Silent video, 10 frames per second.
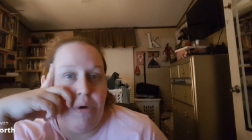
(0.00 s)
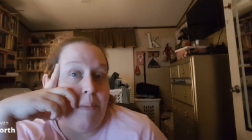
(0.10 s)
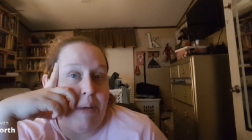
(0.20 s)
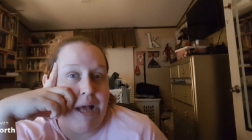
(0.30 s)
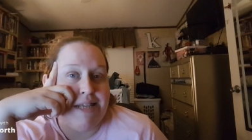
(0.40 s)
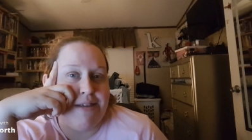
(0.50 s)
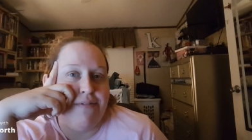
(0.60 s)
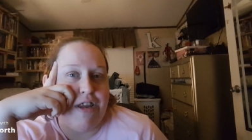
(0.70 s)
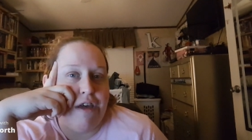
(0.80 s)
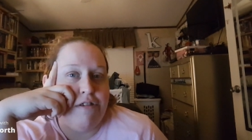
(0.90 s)
unboxing
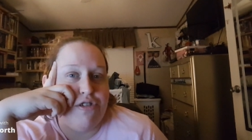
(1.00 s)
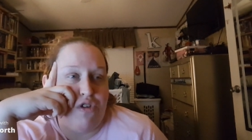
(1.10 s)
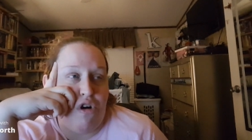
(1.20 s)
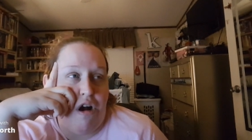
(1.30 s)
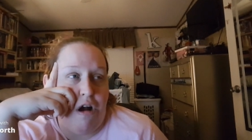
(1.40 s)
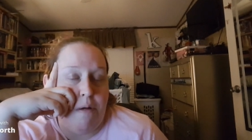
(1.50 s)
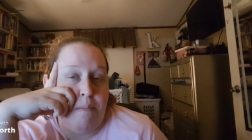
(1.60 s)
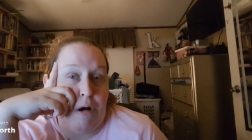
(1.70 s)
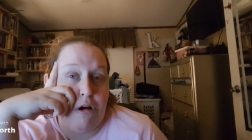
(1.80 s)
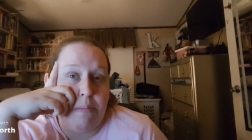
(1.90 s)
videos for our
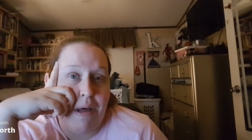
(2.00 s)
bark